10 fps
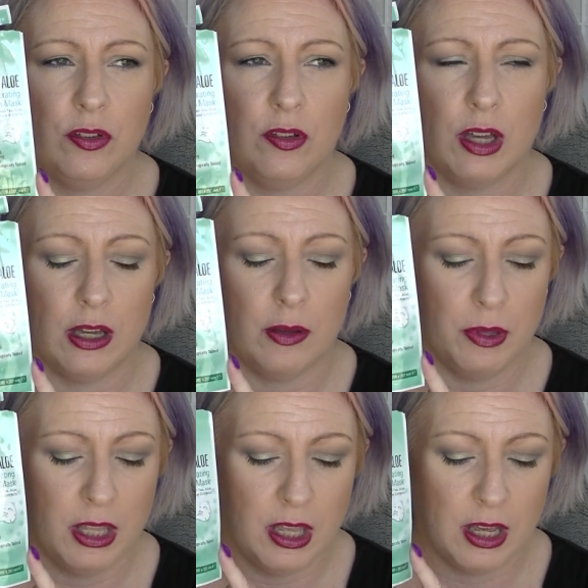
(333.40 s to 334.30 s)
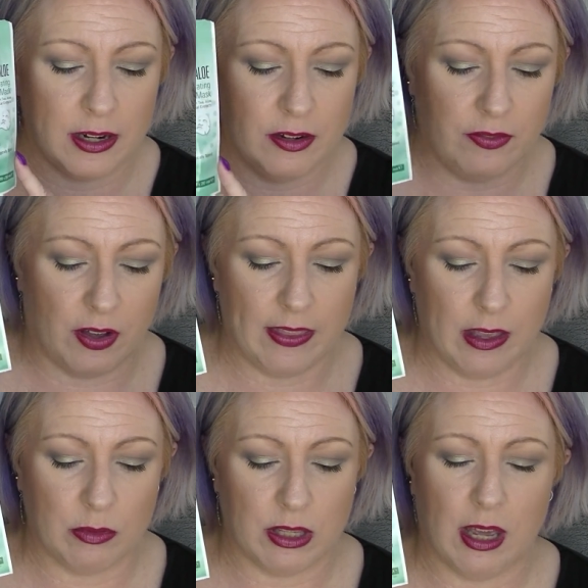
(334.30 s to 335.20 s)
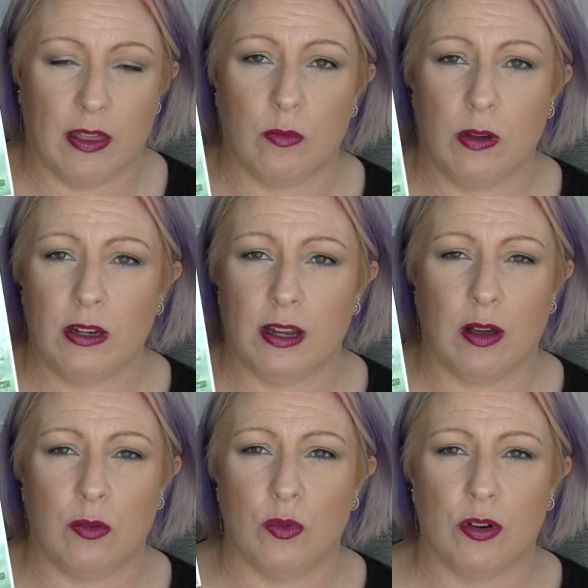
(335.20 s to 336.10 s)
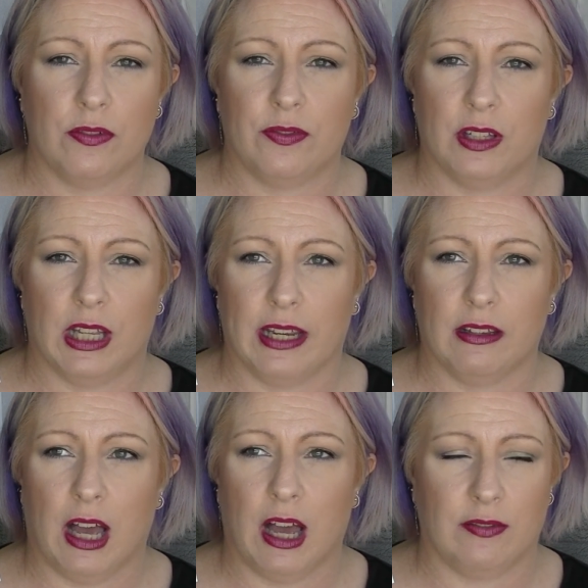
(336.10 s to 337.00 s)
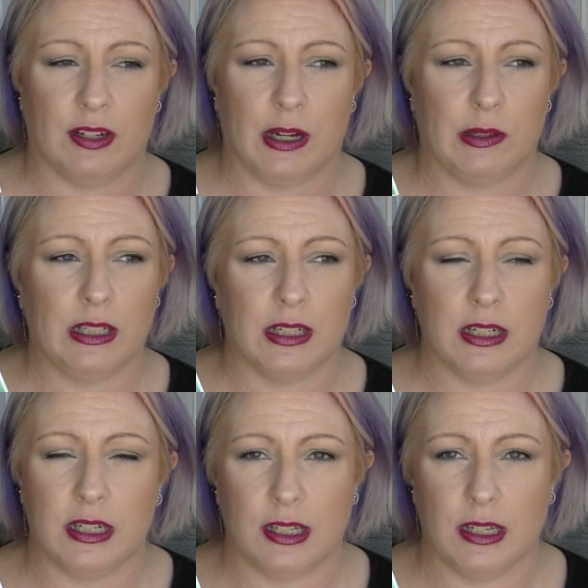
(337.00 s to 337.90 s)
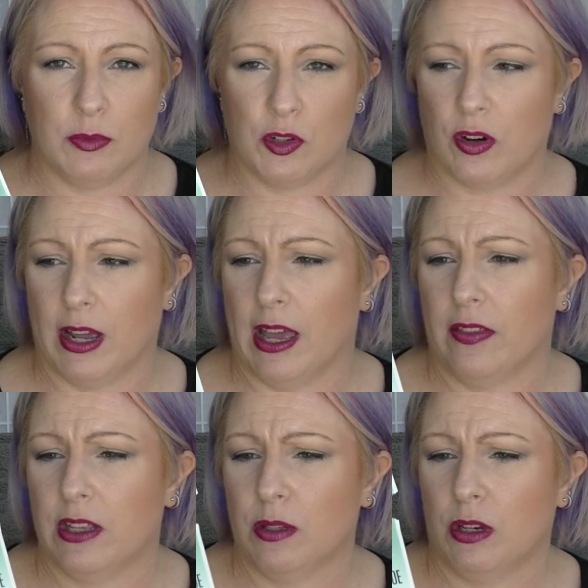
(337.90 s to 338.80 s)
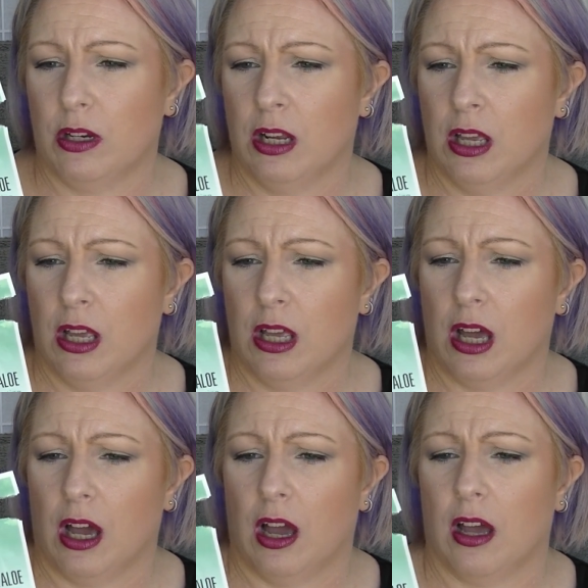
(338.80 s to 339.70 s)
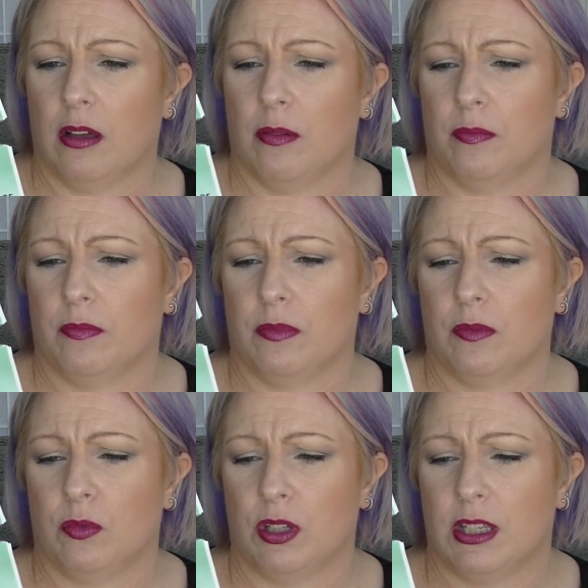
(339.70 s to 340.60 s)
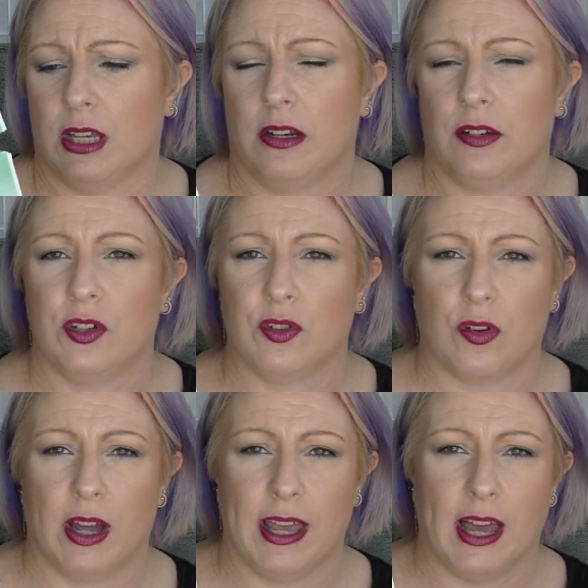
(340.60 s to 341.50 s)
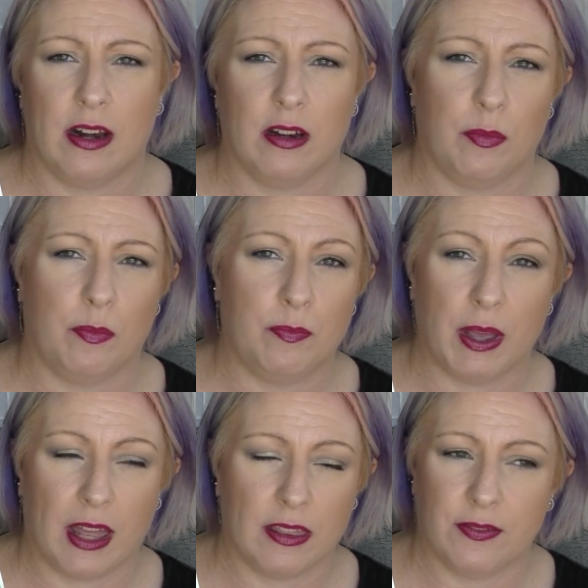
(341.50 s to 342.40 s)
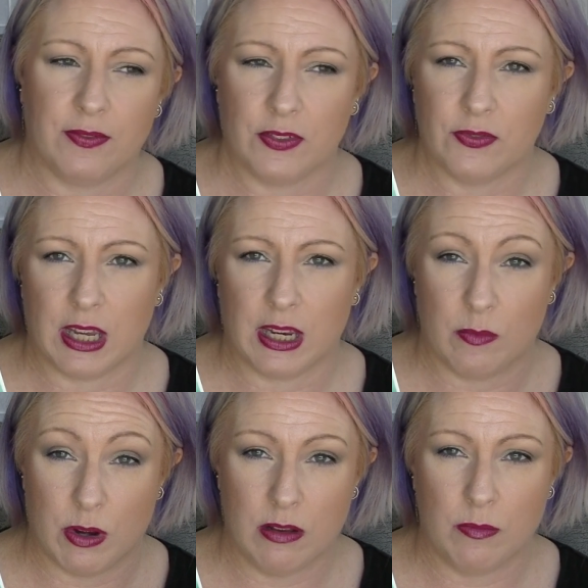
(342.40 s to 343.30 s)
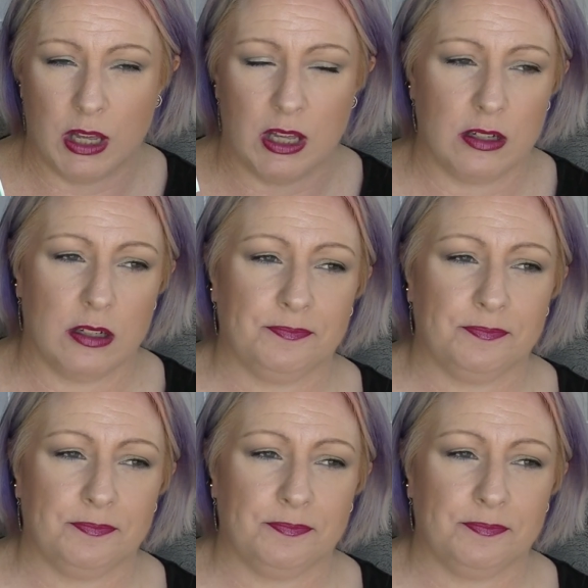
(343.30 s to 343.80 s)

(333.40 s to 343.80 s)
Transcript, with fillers: I didn't find that with the other one. Like, I wore it for like half an hour and it didn't seem to dry out. This one was starting to dry out at about the 15-minute mark.